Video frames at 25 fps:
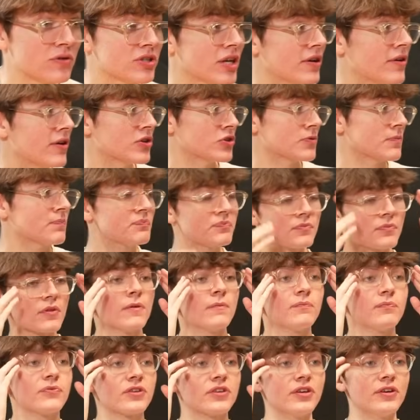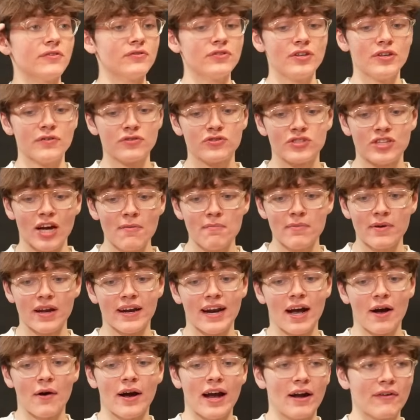serious. I'm sorry. I just you, you stumped me, and
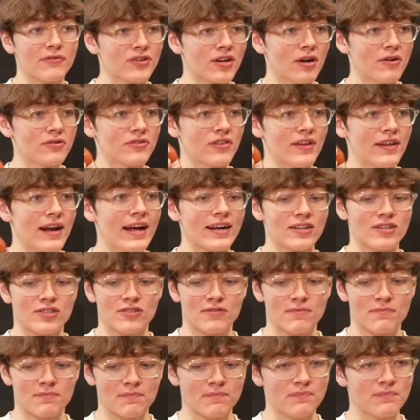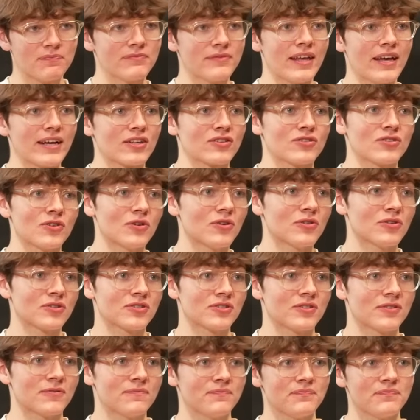now I have to go to the next next sauce. source. have to
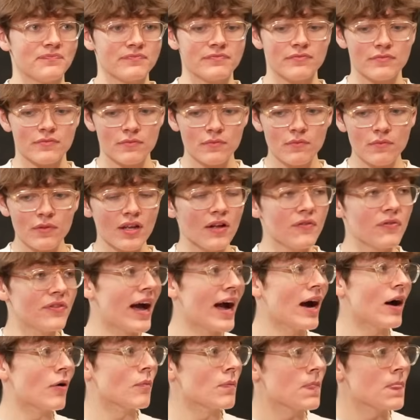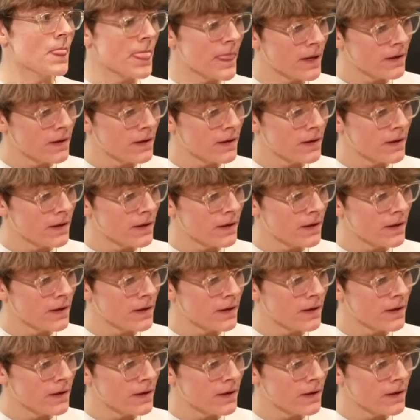go to the next source. Okay. Now,